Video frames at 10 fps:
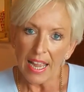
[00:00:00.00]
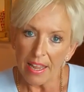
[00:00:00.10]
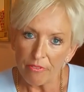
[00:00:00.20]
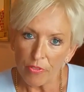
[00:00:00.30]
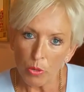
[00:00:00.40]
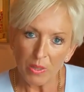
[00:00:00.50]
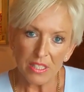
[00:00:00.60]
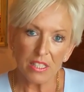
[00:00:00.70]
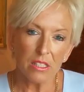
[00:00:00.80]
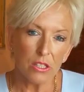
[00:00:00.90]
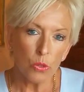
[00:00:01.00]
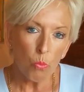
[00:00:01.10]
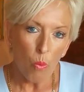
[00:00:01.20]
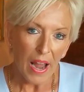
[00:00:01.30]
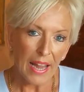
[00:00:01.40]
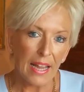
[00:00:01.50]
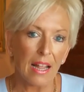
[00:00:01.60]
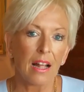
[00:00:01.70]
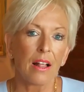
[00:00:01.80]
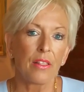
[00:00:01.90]
influences the
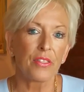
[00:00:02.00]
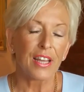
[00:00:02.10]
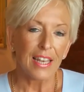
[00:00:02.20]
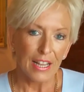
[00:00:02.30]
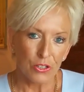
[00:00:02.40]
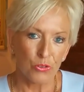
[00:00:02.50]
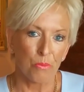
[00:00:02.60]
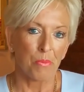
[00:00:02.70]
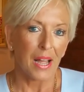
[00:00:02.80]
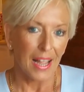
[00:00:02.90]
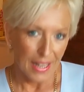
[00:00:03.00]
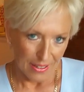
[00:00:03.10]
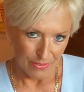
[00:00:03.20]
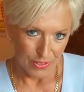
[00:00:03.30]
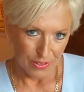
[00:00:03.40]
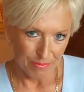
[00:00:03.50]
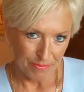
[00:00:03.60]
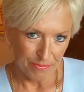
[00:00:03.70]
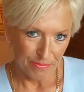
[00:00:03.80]
way the electron behaves.